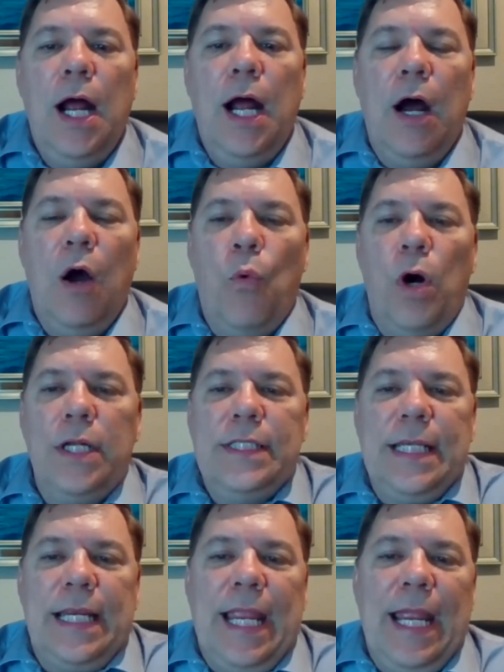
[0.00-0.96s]
Uh,
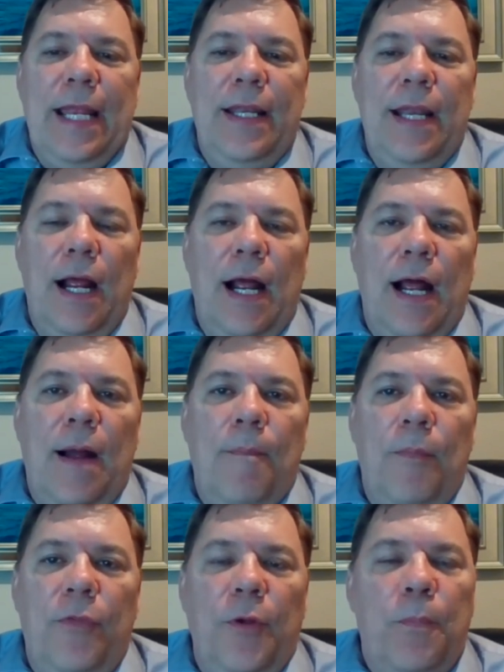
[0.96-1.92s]
once again,
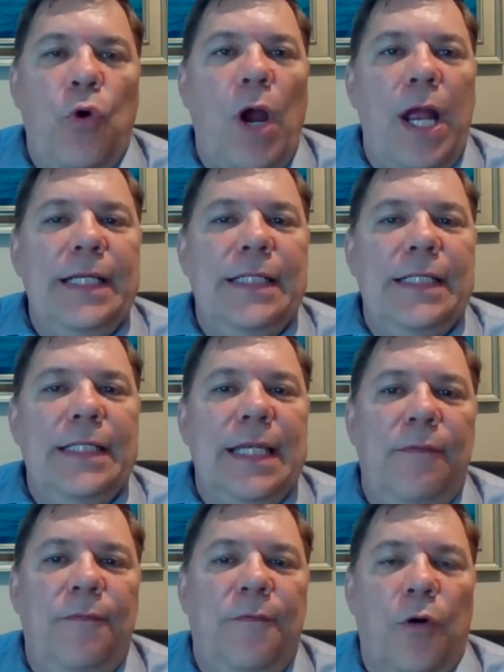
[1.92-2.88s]
um, the
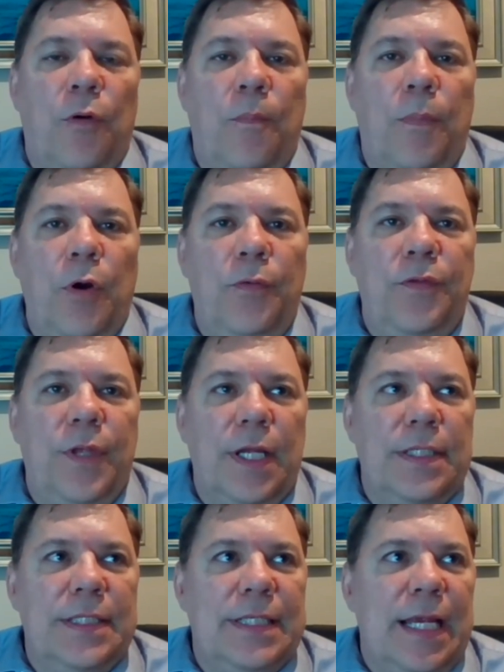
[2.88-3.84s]
pricing for both uh,